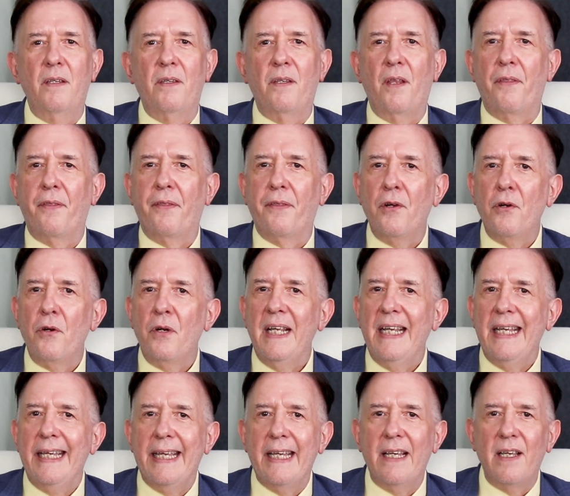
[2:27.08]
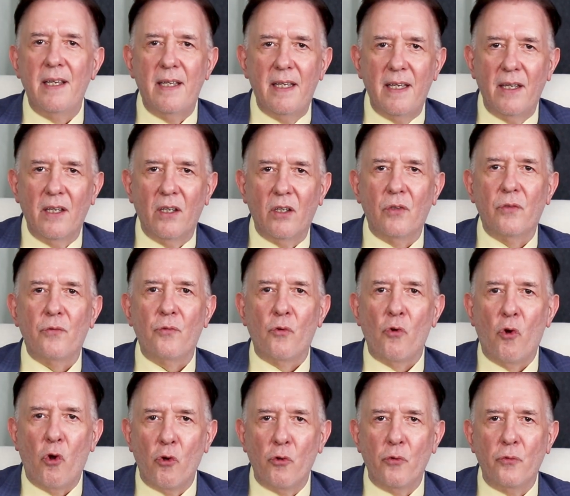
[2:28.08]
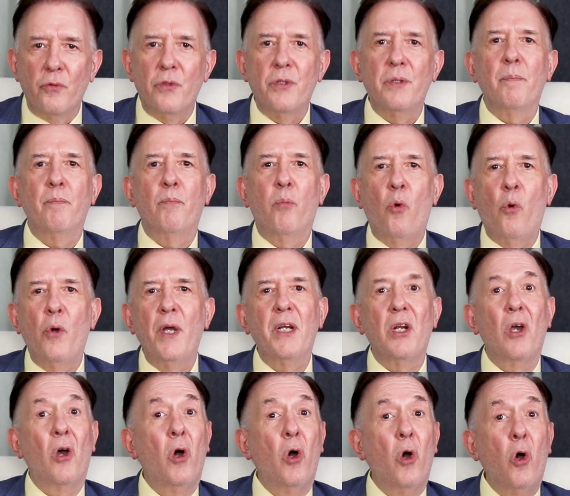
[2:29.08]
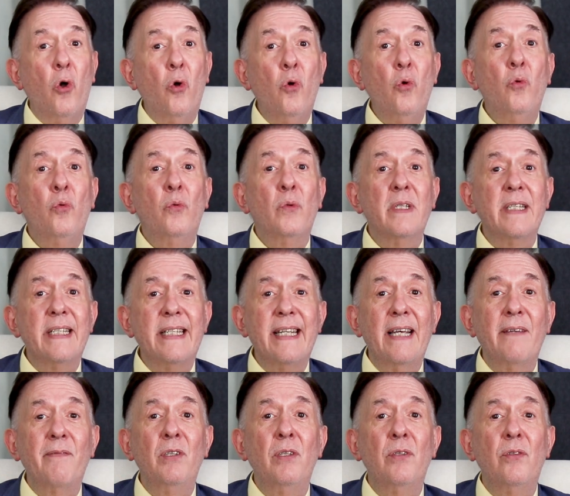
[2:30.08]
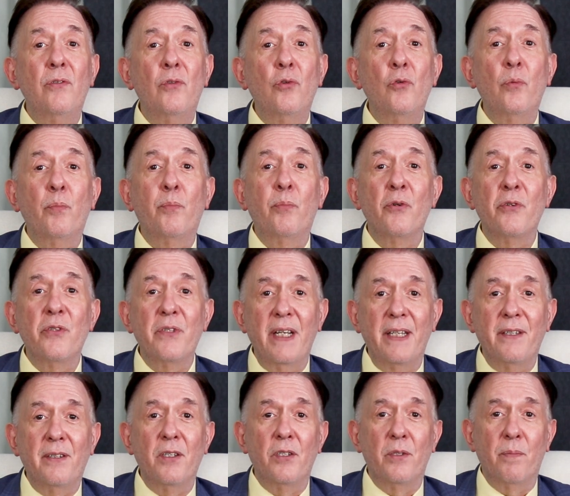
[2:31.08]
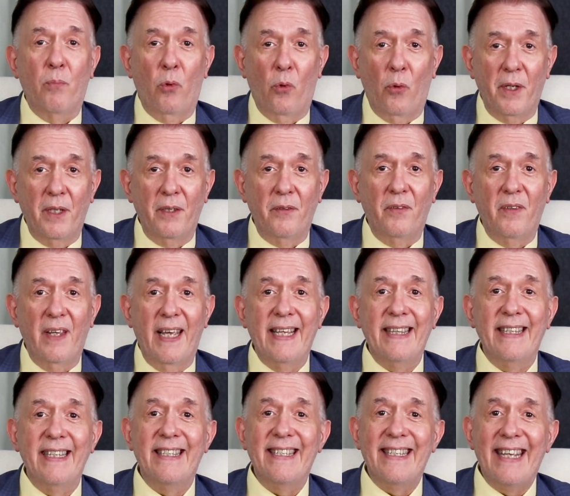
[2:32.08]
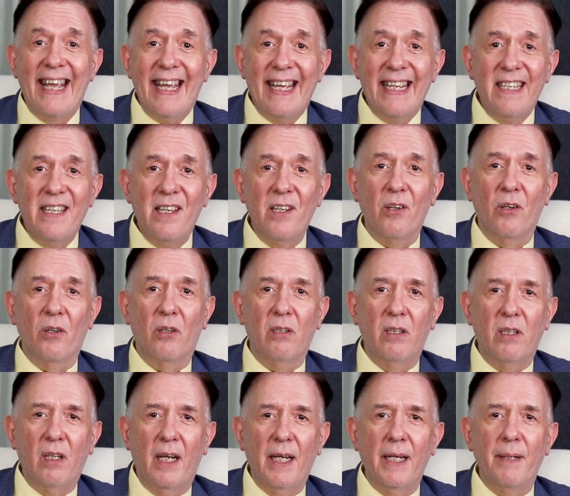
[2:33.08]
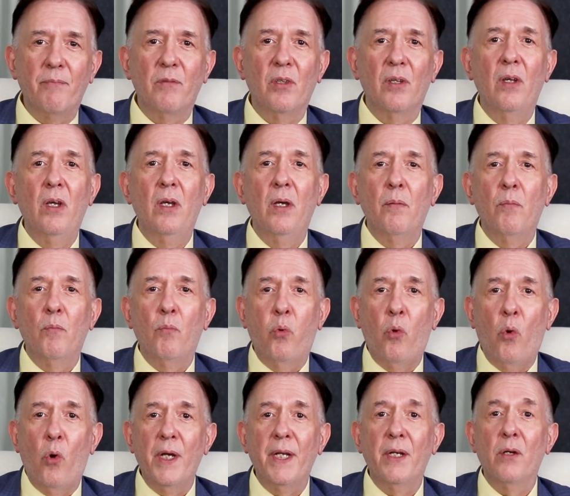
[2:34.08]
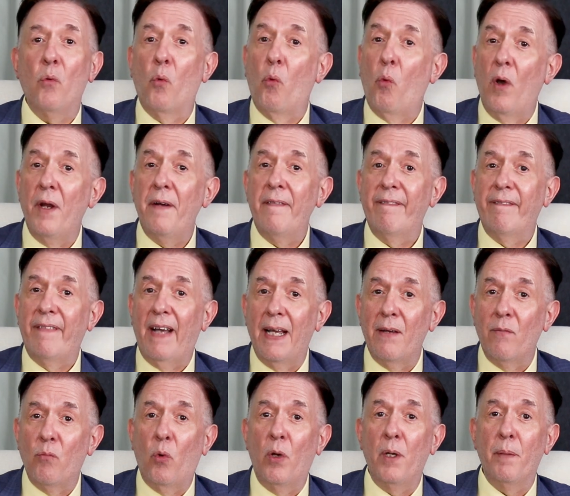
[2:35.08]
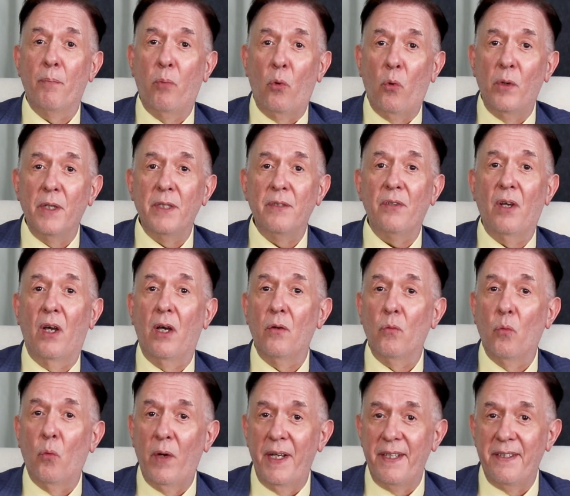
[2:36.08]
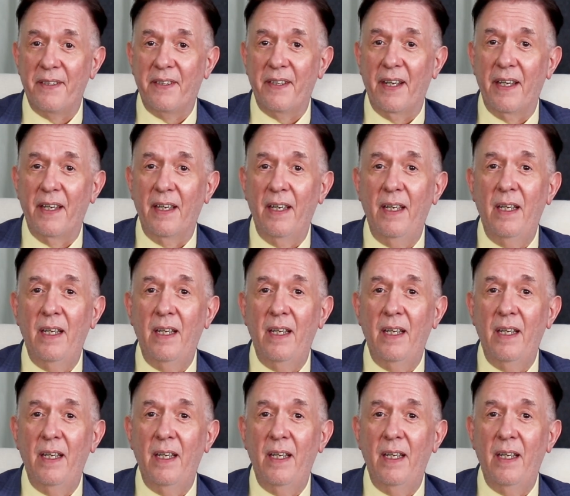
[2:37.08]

The 30-year yield rose 0.072 percentage points, and the 10-year climbed 0.151 points on Wednesday.